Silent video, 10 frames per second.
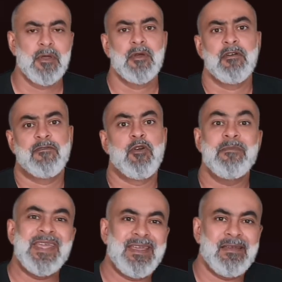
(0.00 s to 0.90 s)
For
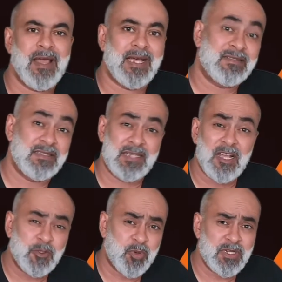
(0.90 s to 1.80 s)
me, as a
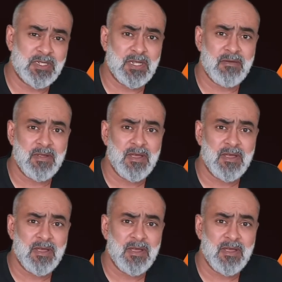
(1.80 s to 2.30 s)
salesperson,